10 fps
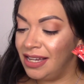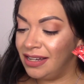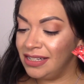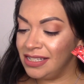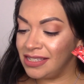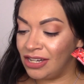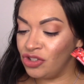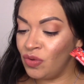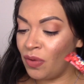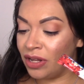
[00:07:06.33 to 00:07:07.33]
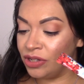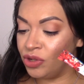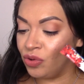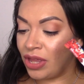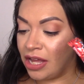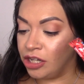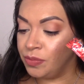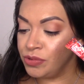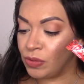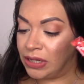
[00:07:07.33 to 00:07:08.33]
an essential molecule that
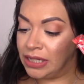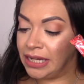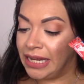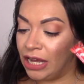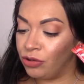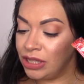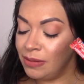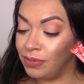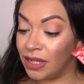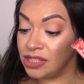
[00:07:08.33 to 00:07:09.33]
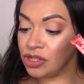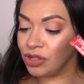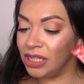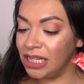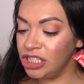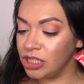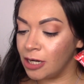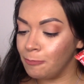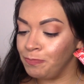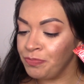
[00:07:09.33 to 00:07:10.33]
helps regulate healthy blood
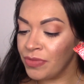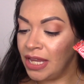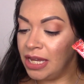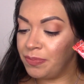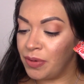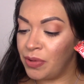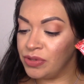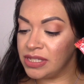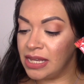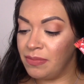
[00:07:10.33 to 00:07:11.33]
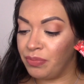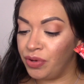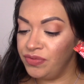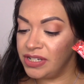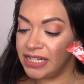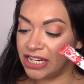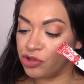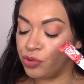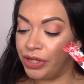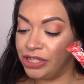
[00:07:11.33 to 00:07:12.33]
circulation. It promotes improved
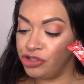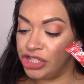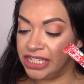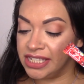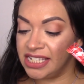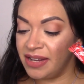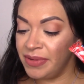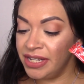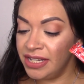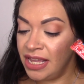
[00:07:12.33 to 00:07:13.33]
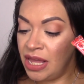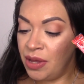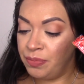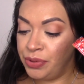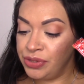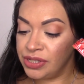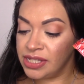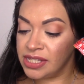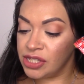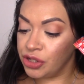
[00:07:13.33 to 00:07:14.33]
natural energy and stamina
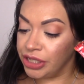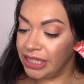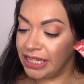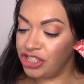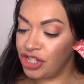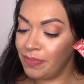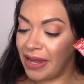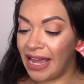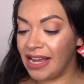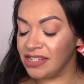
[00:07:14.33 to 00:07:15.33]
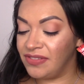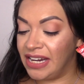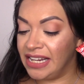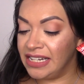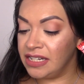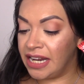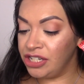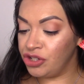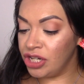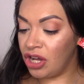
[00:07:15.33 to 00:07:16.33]
boosts circulation by activating
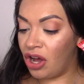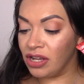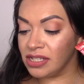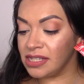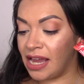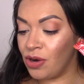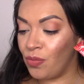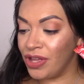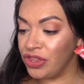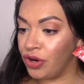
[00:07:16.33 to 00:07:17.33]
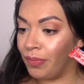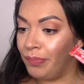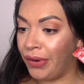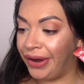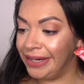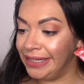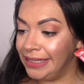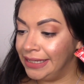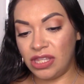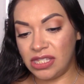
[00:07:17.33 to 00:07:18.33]
nitric oxide with your body.
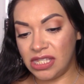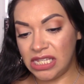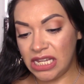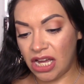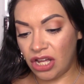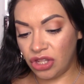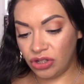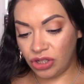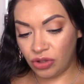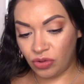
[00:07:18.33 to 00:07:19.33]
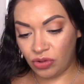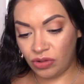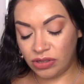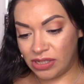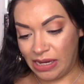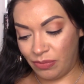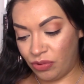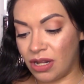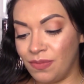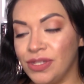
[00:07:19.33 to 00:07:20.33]
This is the other little
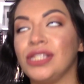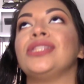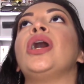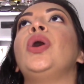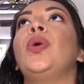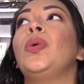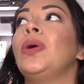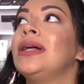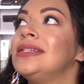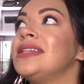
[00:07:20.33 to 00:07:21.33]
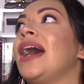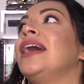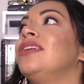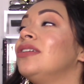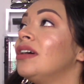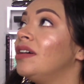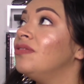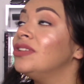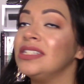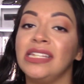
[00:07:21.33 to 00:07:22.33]
sample. I'm so tired
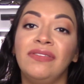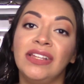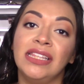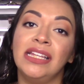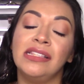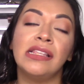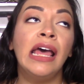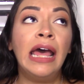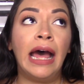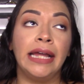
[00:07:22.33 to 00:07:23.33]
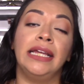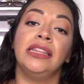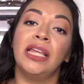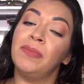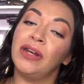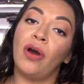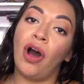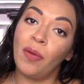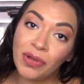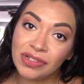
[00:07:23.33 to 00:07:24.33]
of receiving these. I get them in
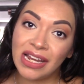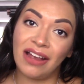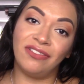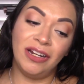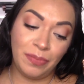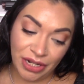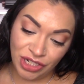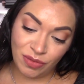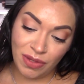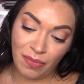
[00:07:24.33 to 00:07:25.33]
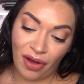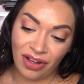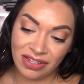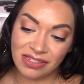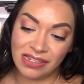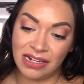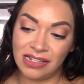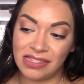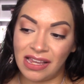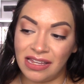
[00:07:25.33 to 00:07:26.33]
almost every Pinch Me box and
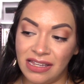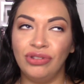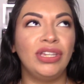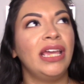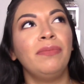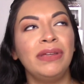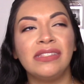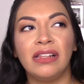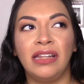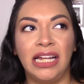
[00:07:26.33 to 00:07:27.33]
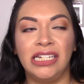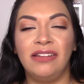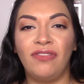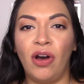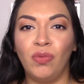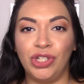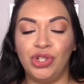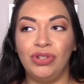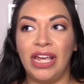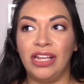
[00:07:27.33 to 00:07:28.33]
it's like you can't be selective on what
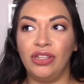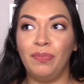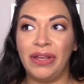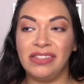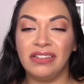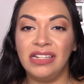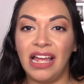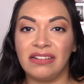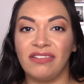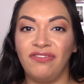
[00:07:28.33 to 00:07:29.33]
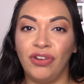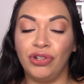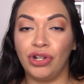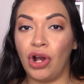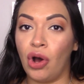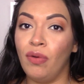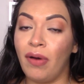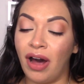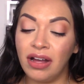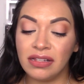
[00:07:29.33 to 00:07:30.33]
you get. You basically have to fill your whole
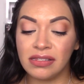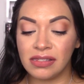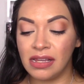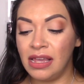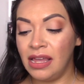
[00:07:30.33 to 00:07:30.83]
box